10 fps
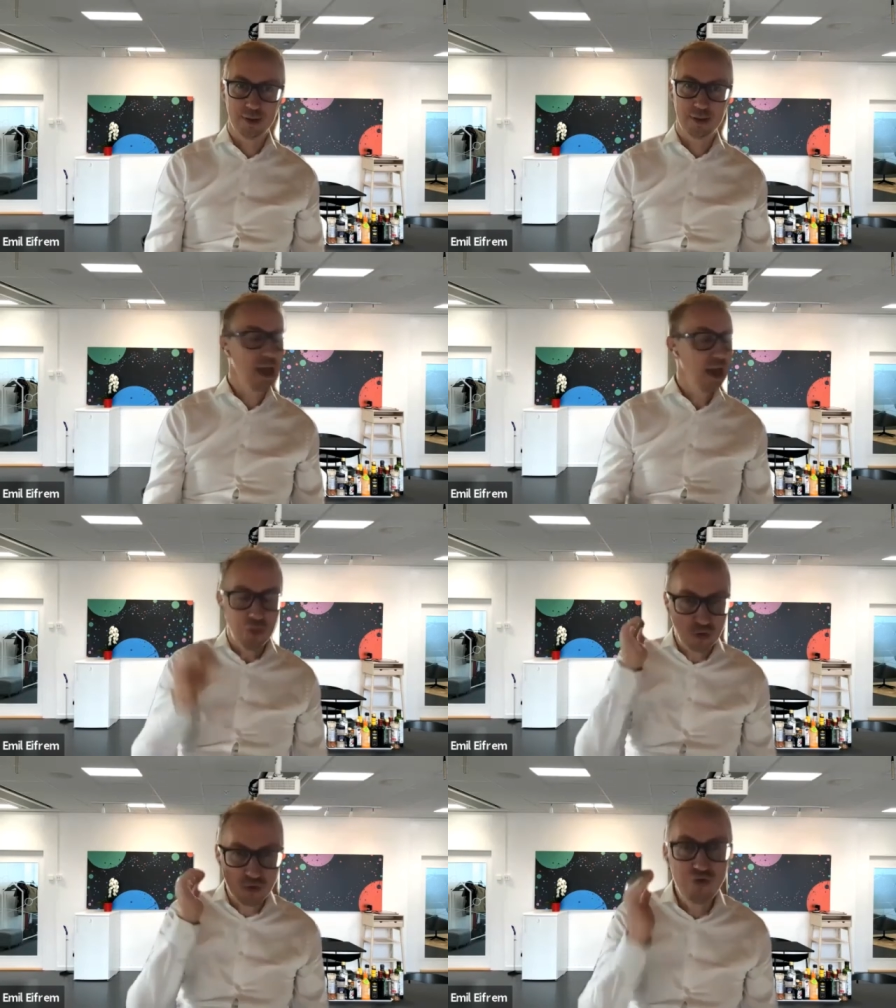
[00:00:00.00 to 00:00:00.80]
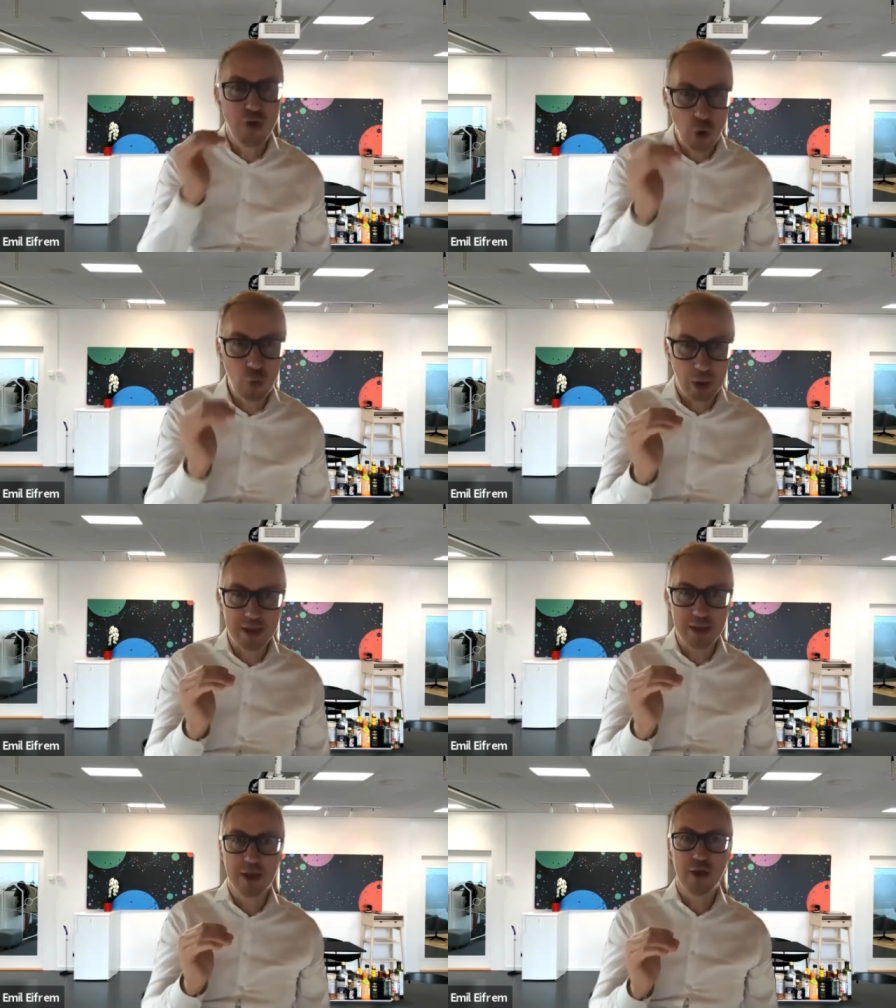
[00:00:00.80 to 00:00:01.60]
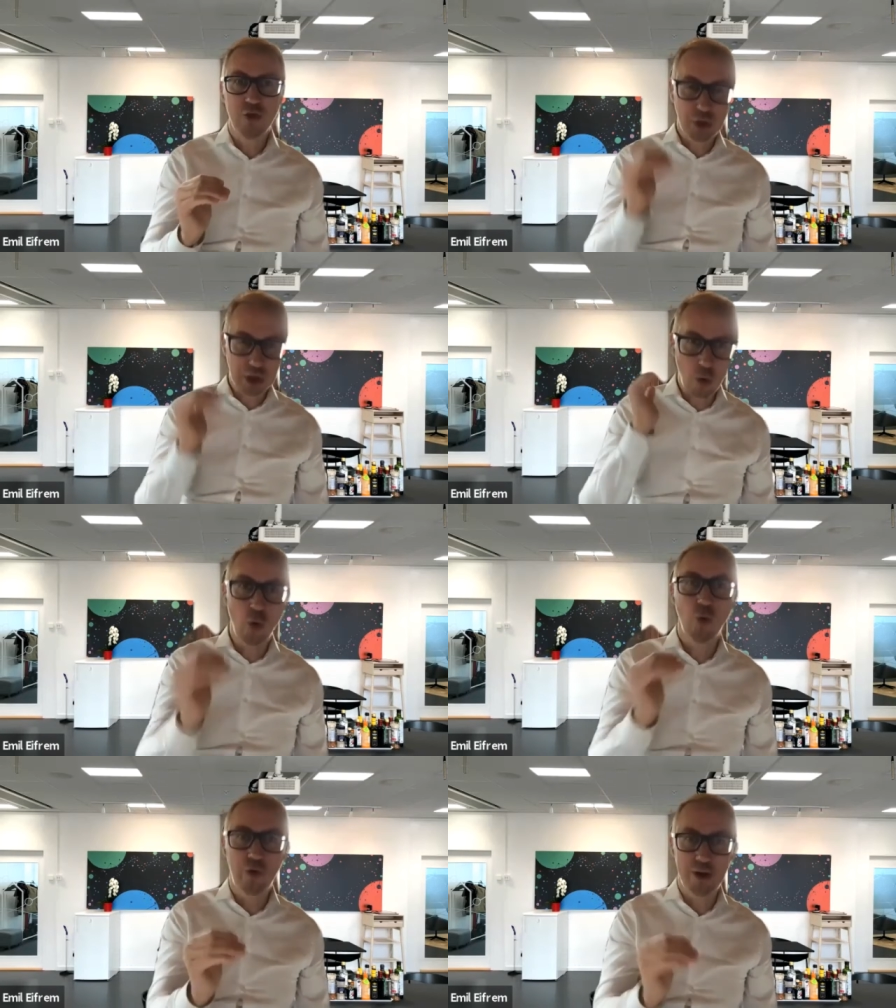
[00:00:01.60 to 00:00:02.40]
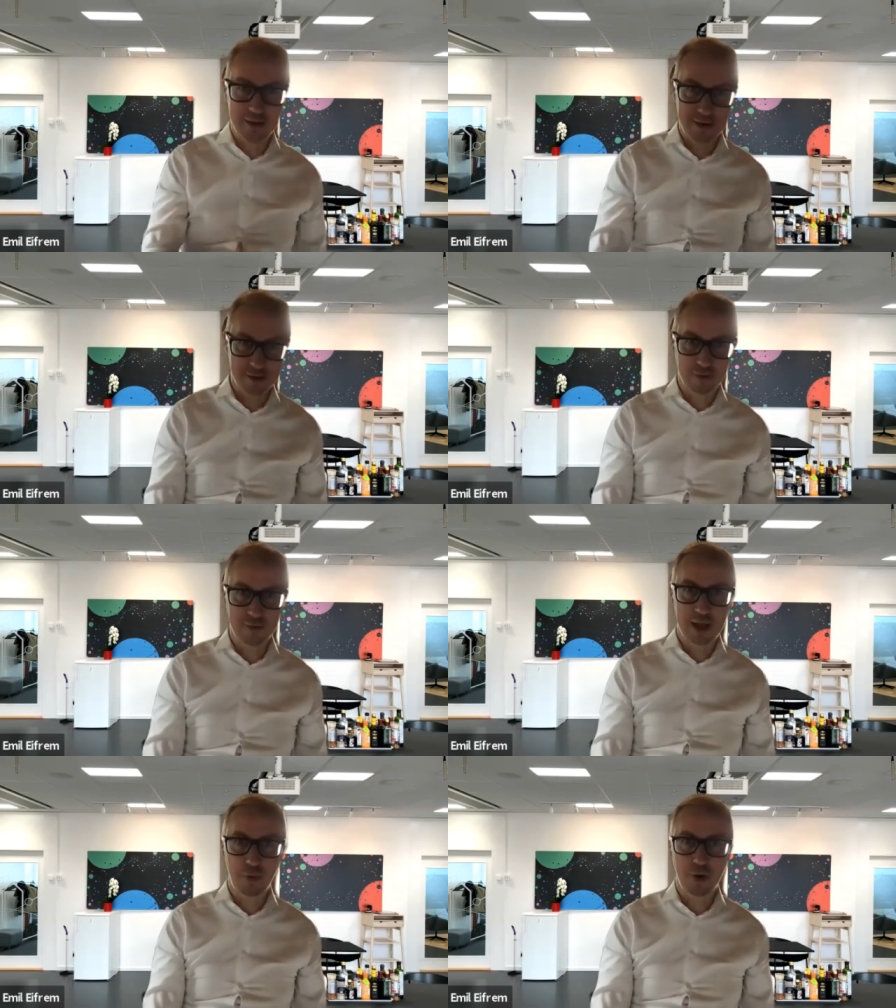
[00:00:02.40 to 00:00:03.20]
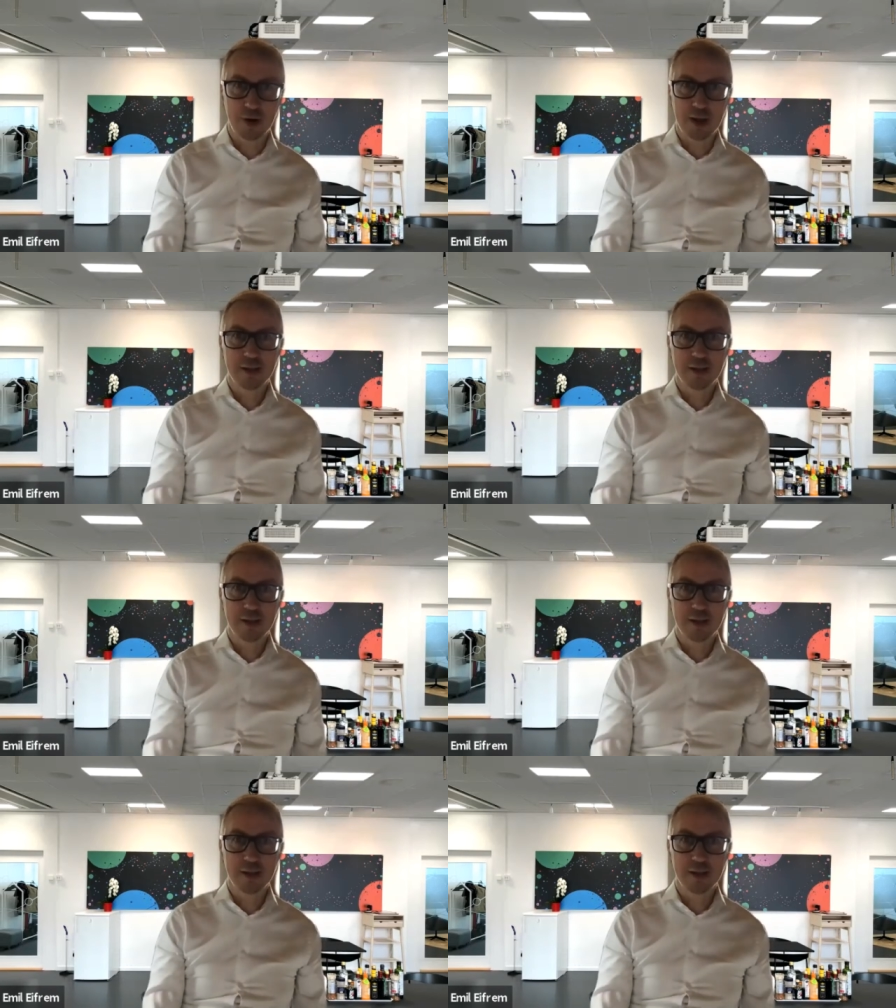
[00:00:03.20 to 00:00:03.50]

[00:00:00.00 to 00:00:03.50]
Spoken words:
Like, there's no way you can over-index on that part.